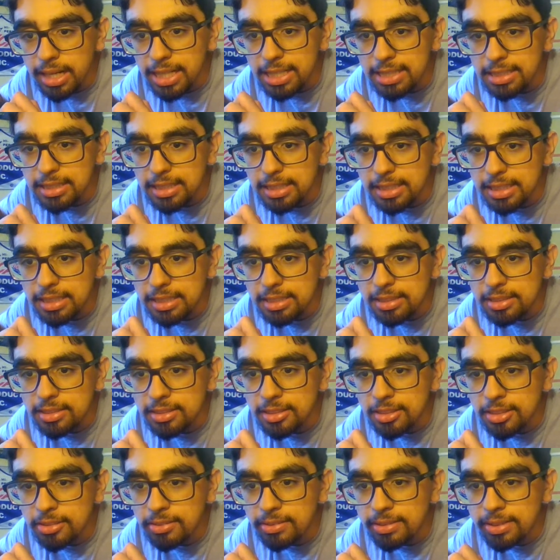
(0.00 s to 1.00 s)
I take it
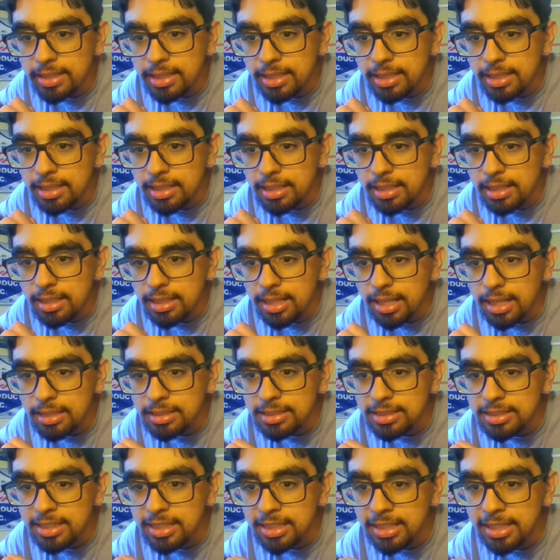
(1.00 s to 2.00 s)
no one
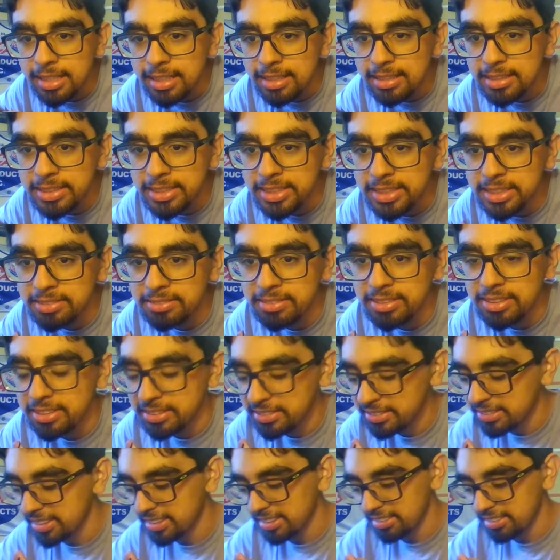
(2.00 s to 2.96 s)
has nut allergies where you